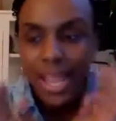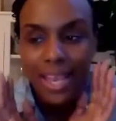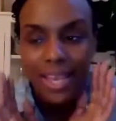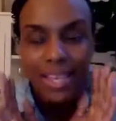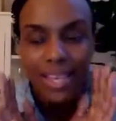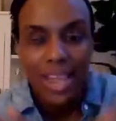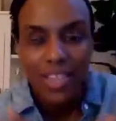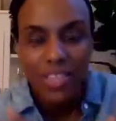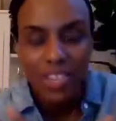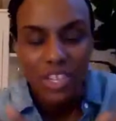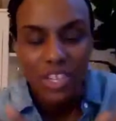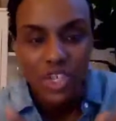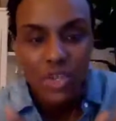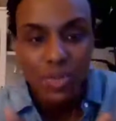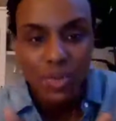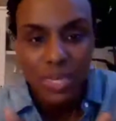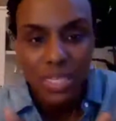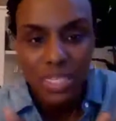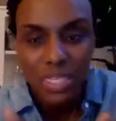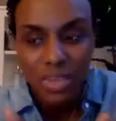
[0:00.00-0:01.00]
Not that you
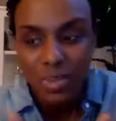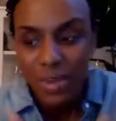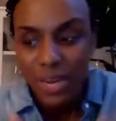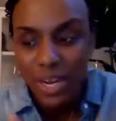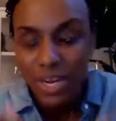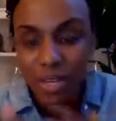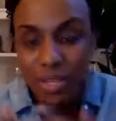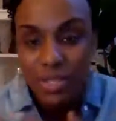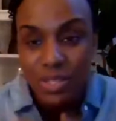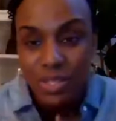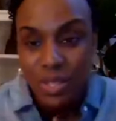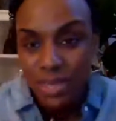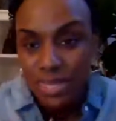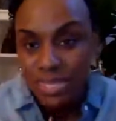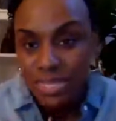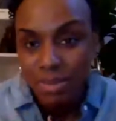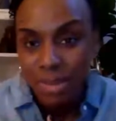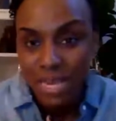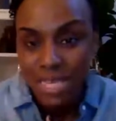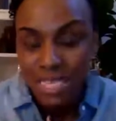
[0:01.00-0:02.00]
went somewhere and you saw
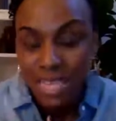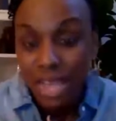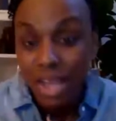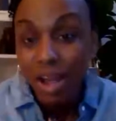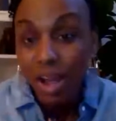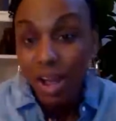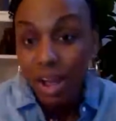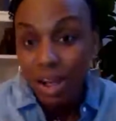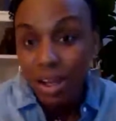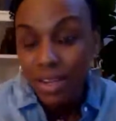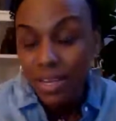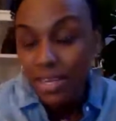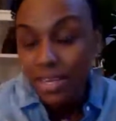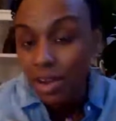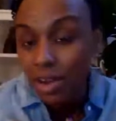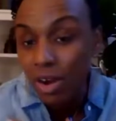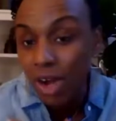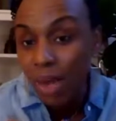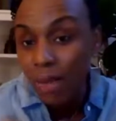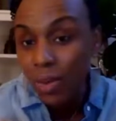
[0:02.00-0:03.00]
somebody say, oh,
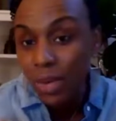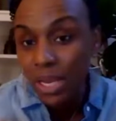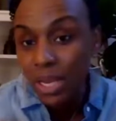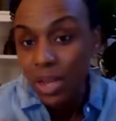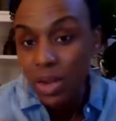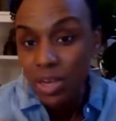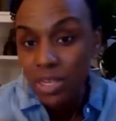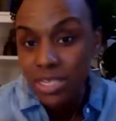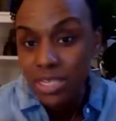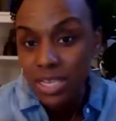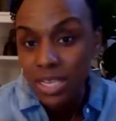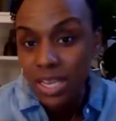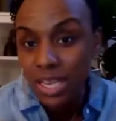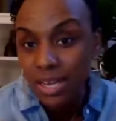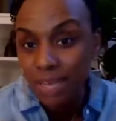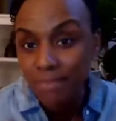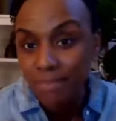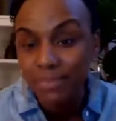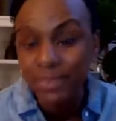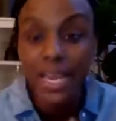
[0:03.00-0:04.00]
I want to go to
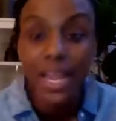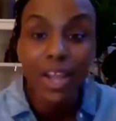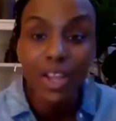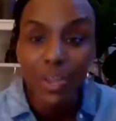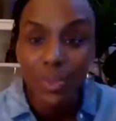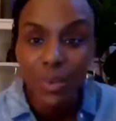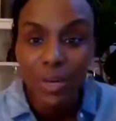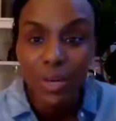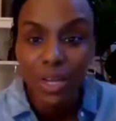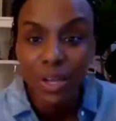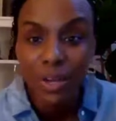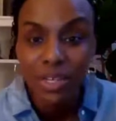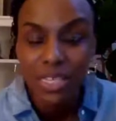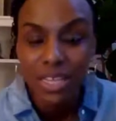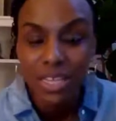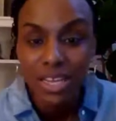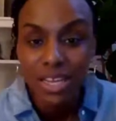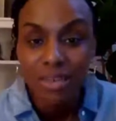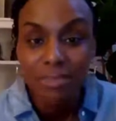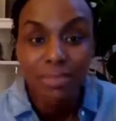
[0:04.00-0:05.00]
Tulum. Now you want to go to
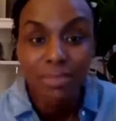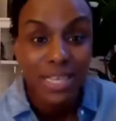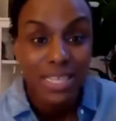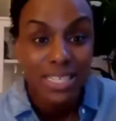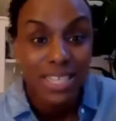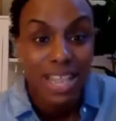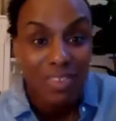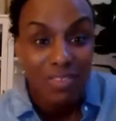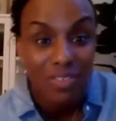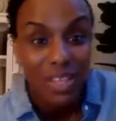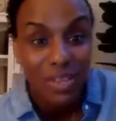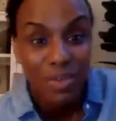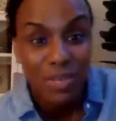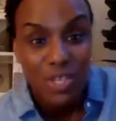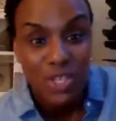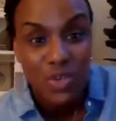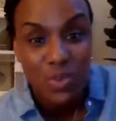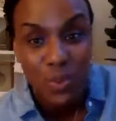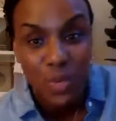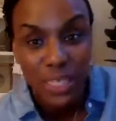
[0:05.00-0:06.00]
Tulum. Is that really
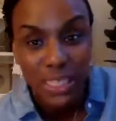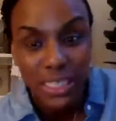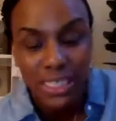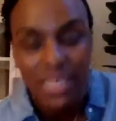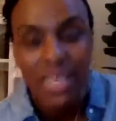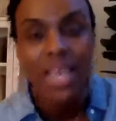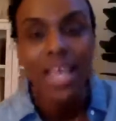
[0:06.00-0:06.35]
what you wanted?